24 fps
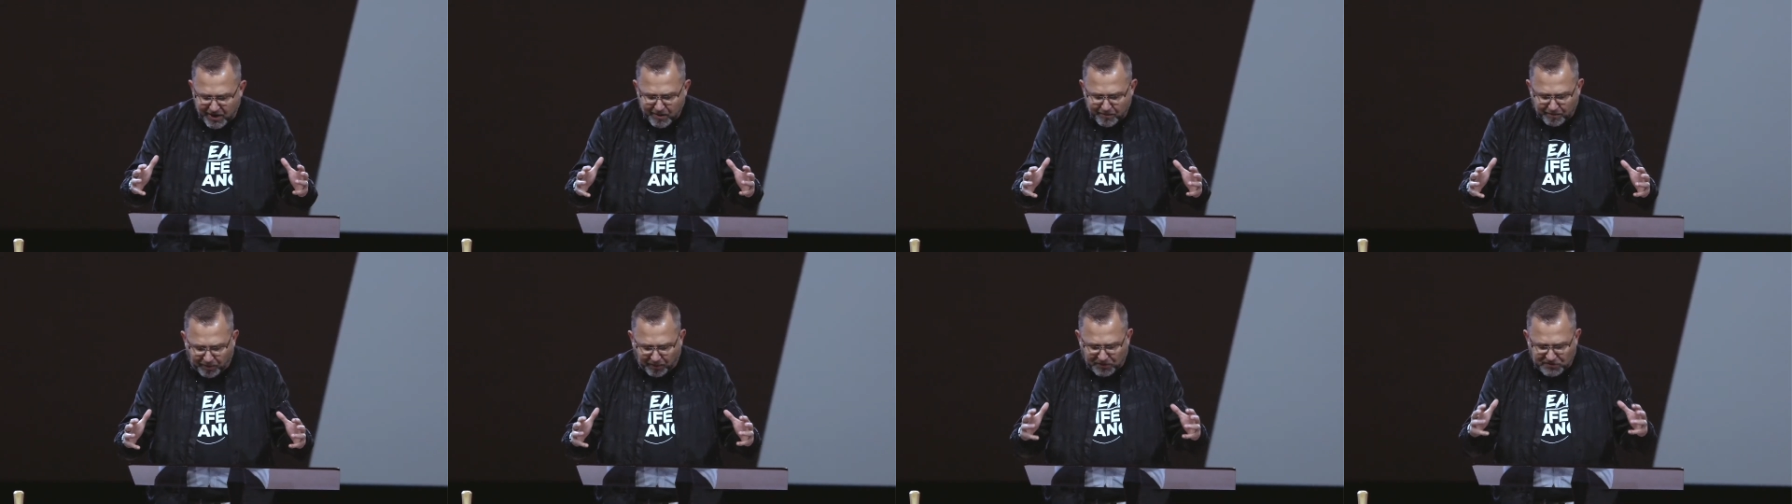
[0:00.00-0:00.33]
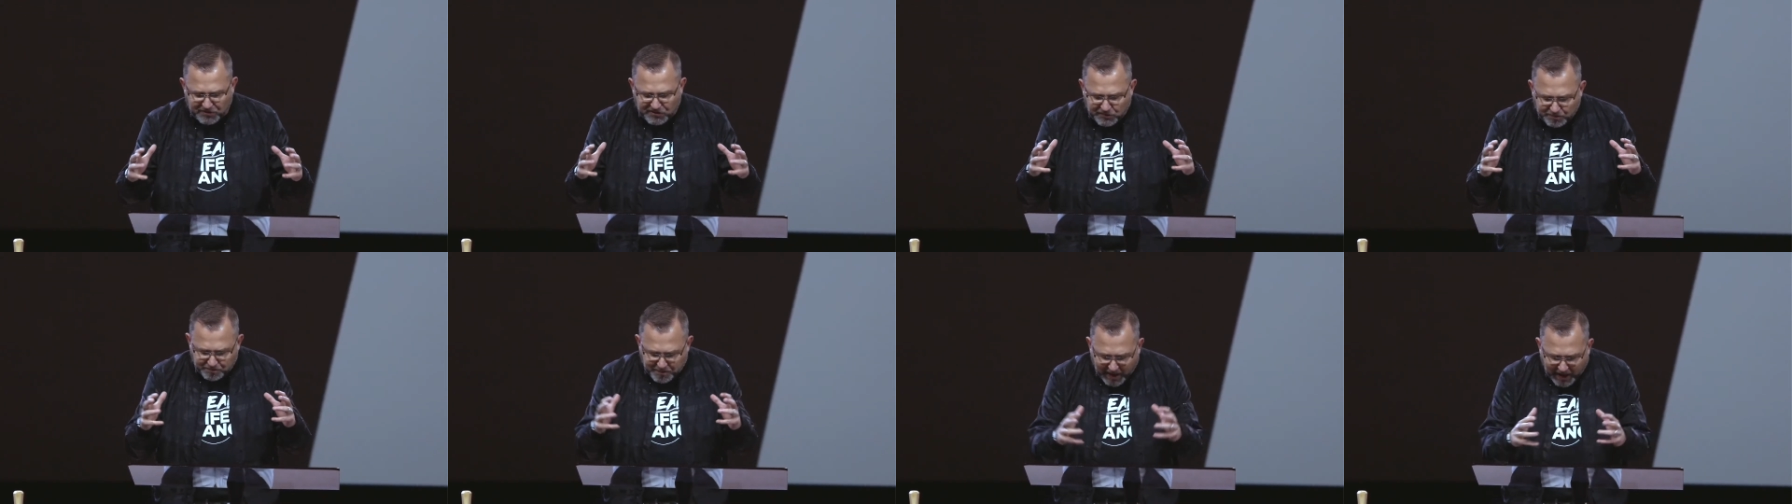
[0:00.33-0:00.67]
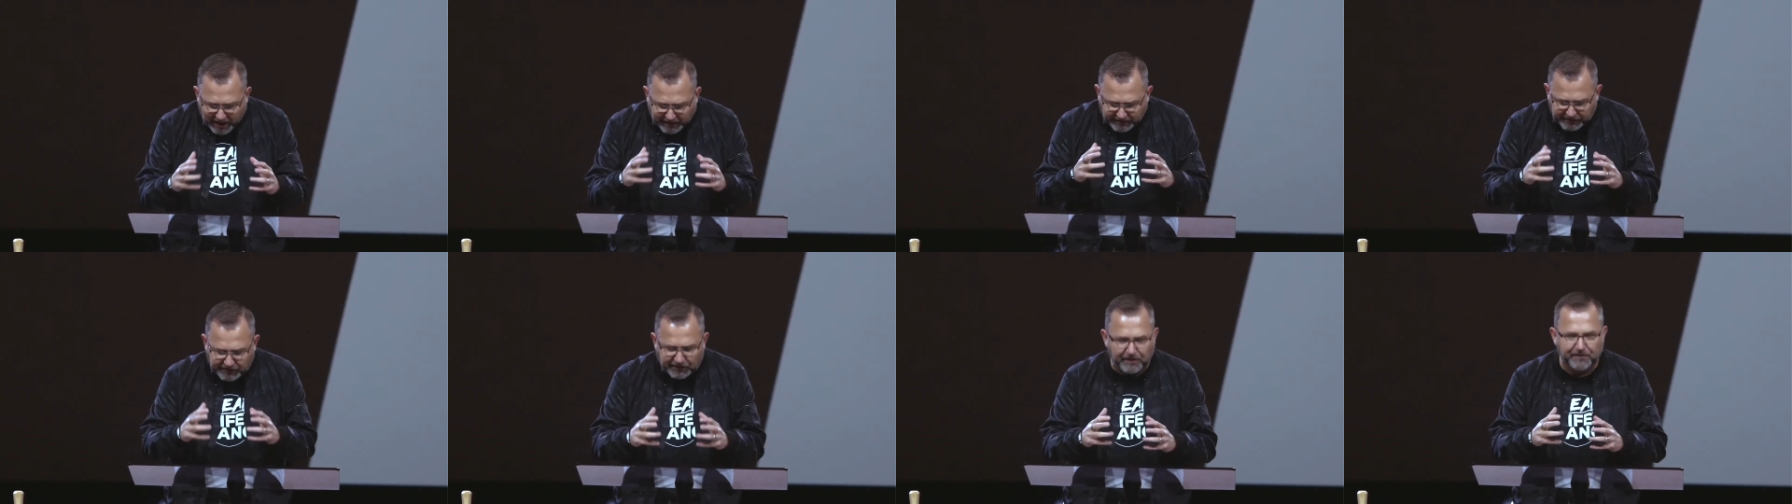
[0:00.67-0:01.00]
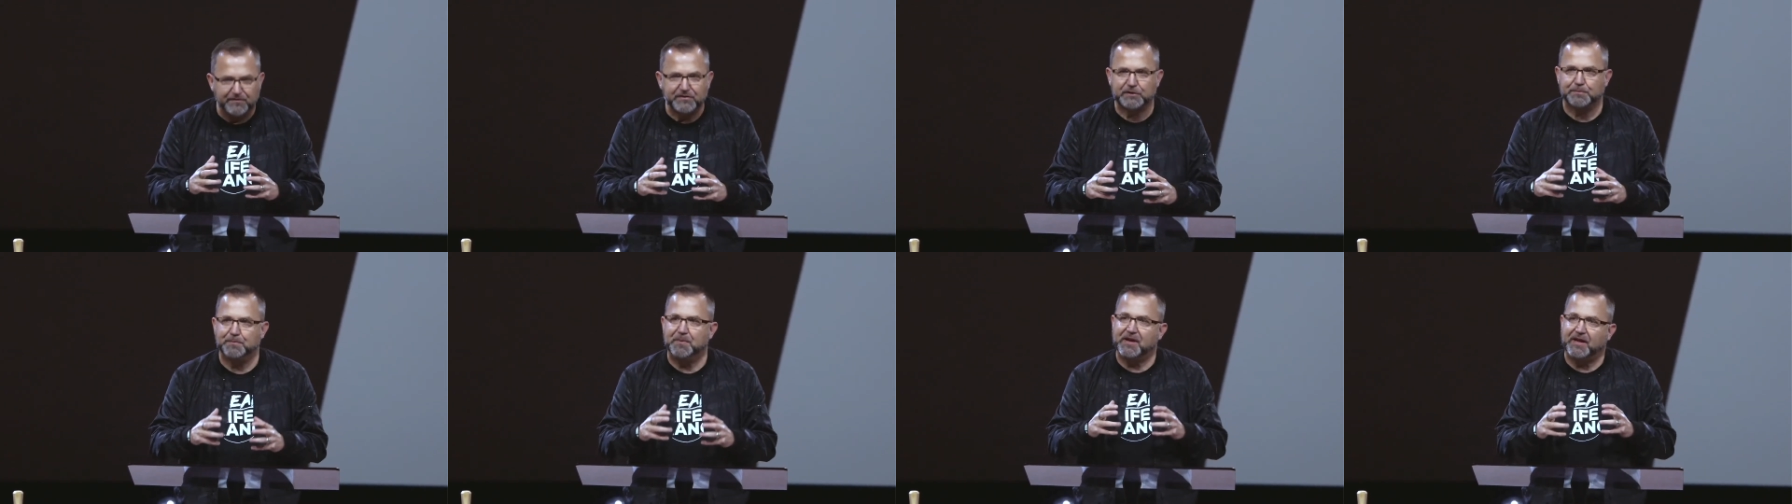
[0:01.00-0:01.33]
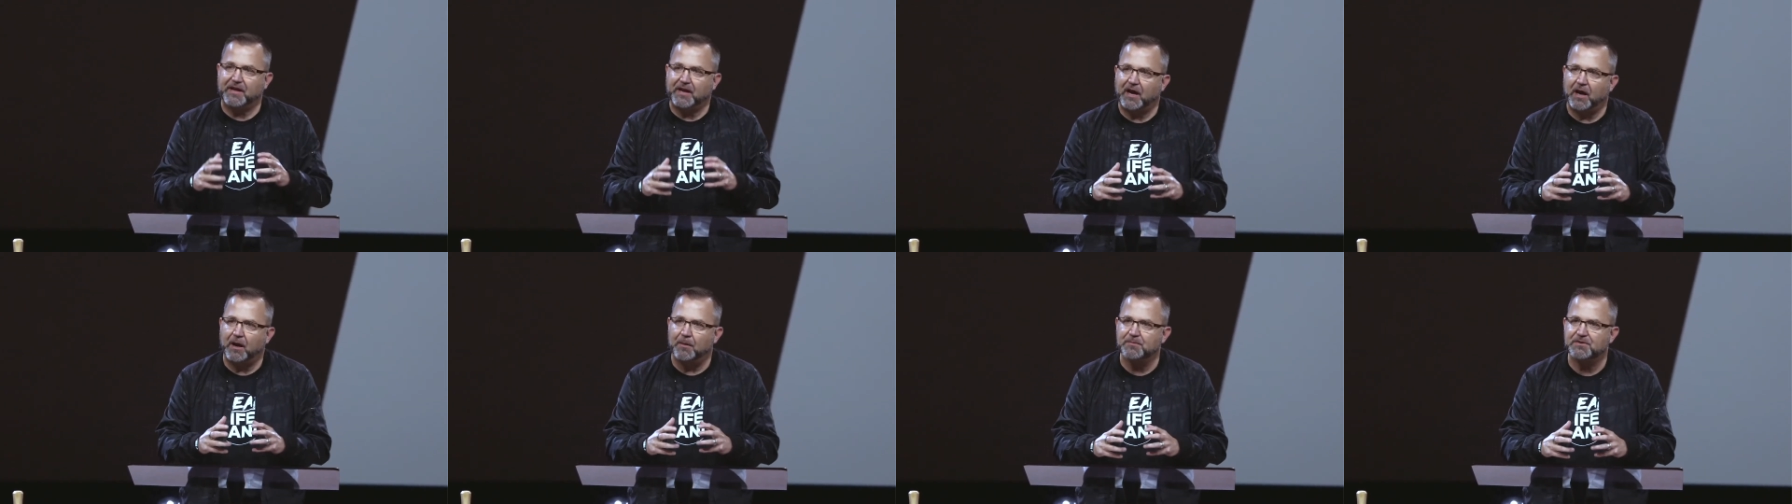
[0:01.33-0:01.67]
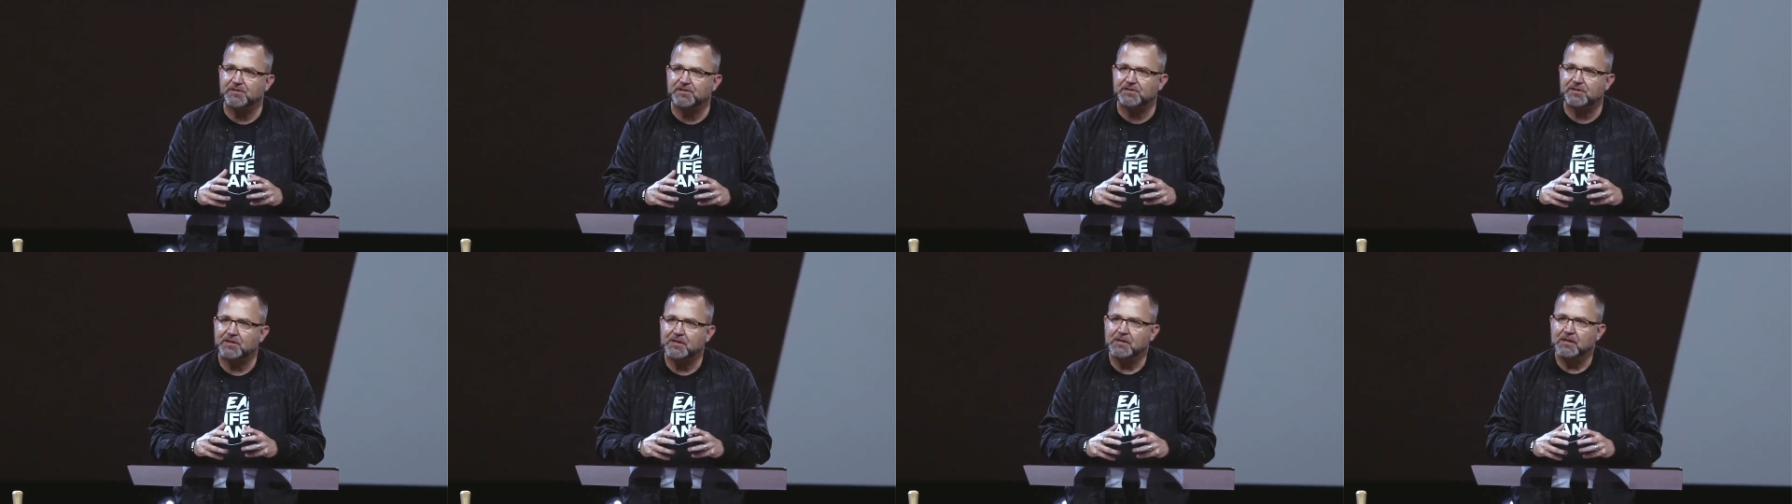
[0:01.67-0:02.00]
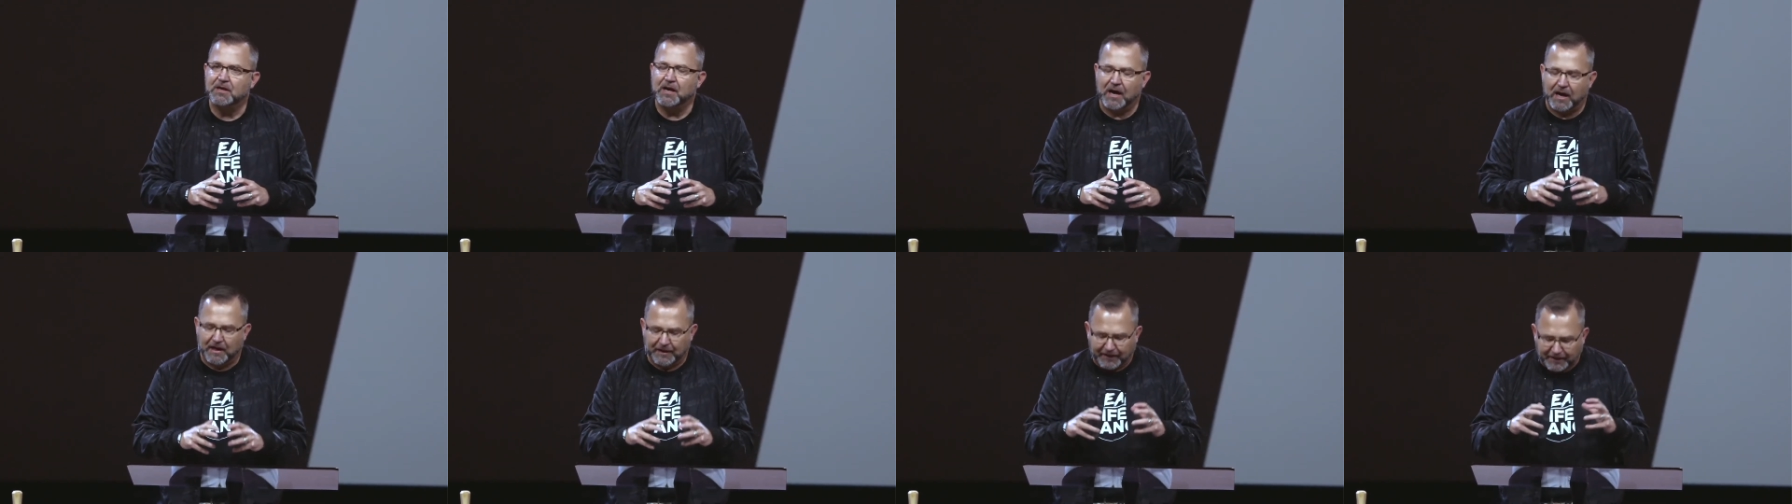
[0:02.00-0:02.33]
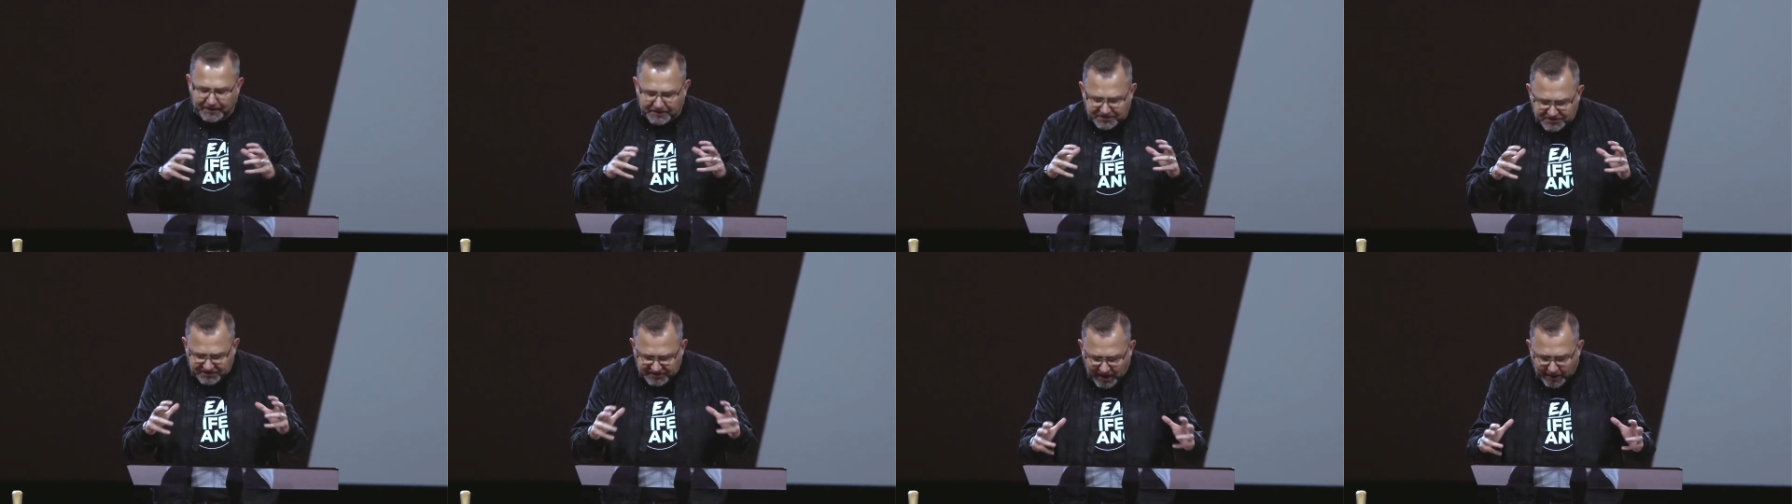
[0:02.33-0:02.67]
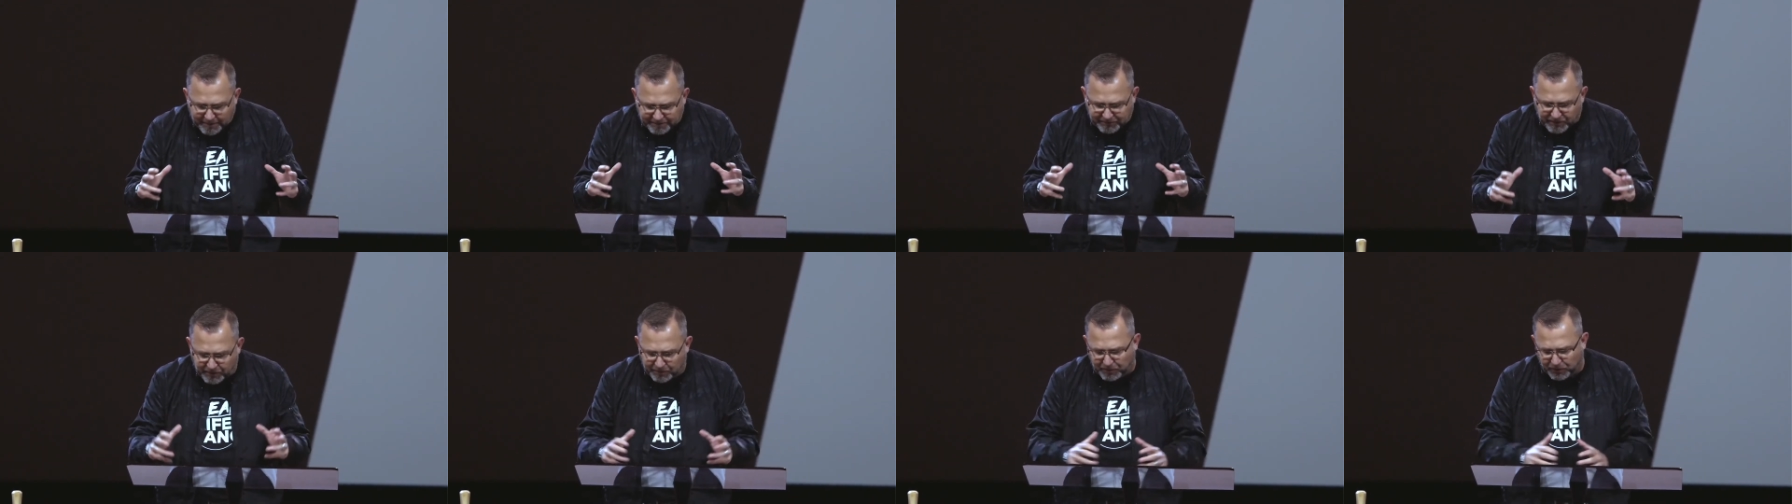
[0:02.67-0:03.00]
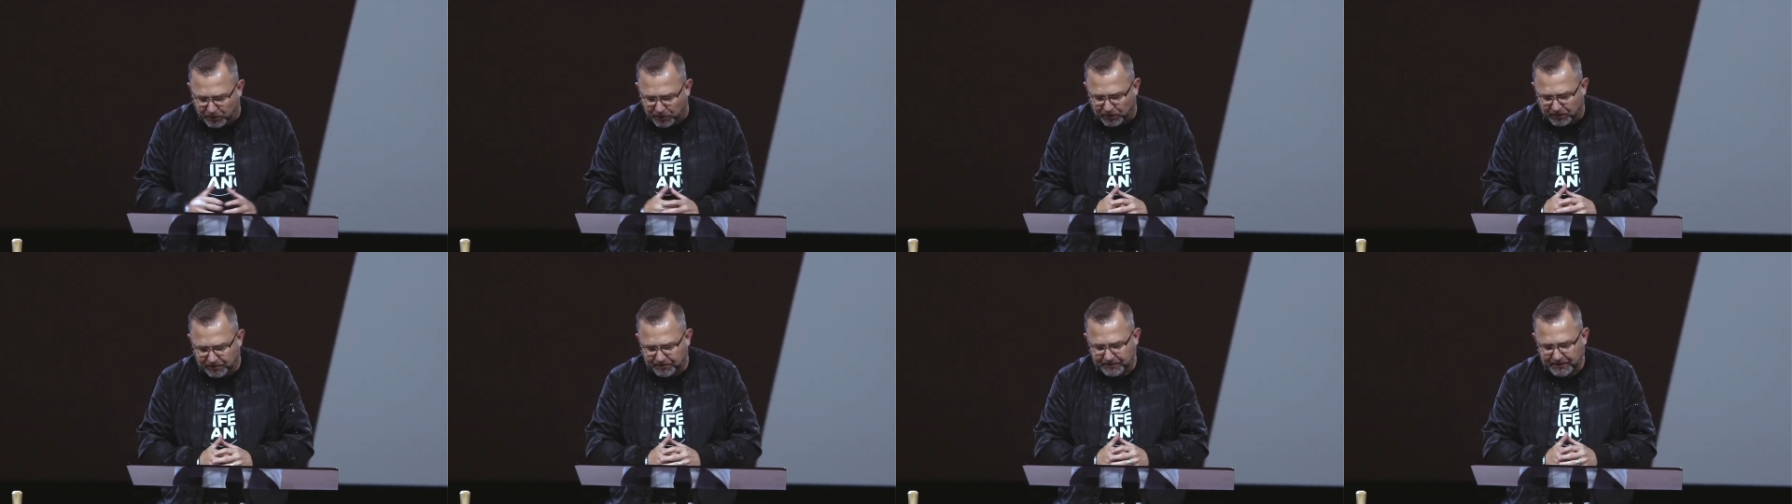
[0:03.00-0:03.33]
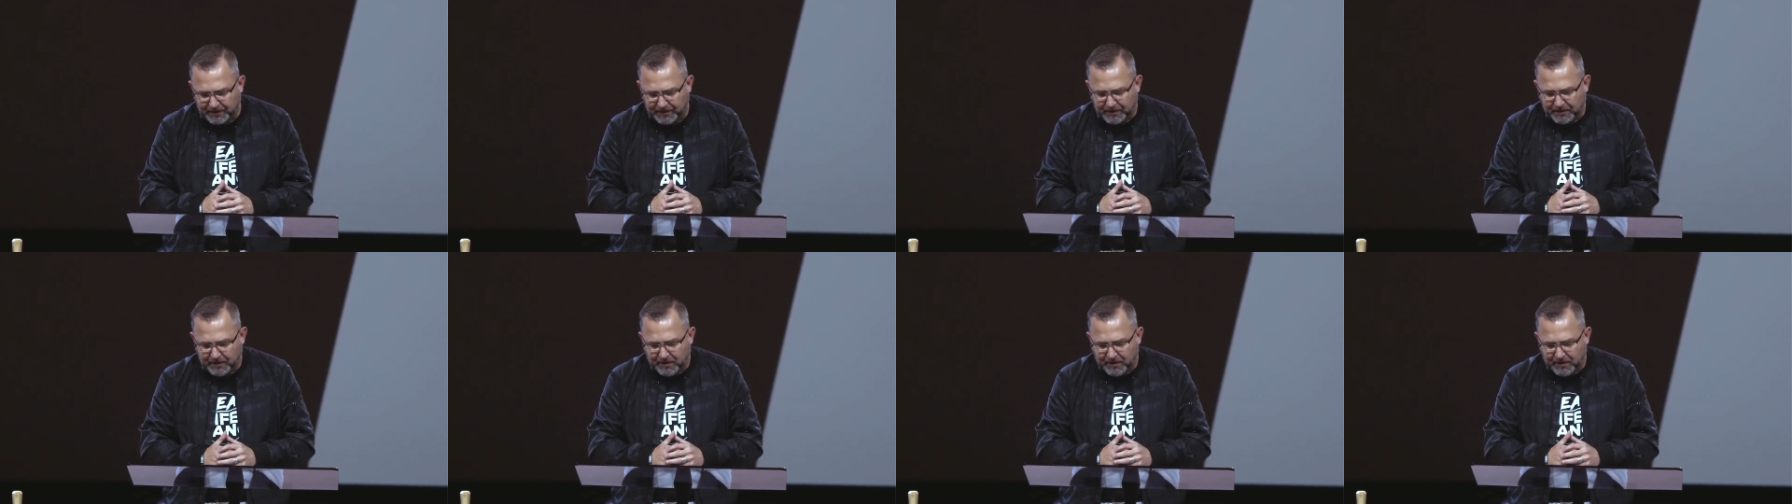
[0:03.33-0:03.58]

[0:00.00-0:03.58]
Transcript: perspectives becomes unacceptable,